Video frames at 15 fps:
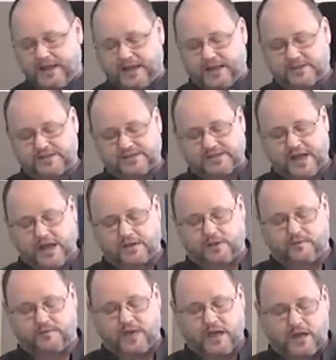inside
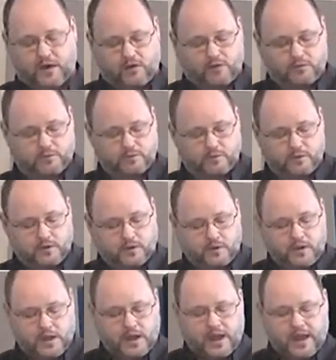the veil
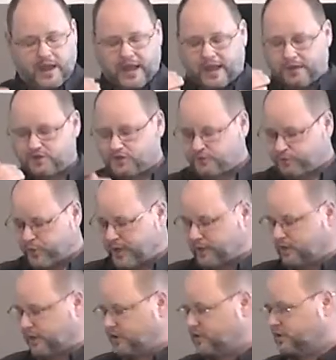and sprinkle it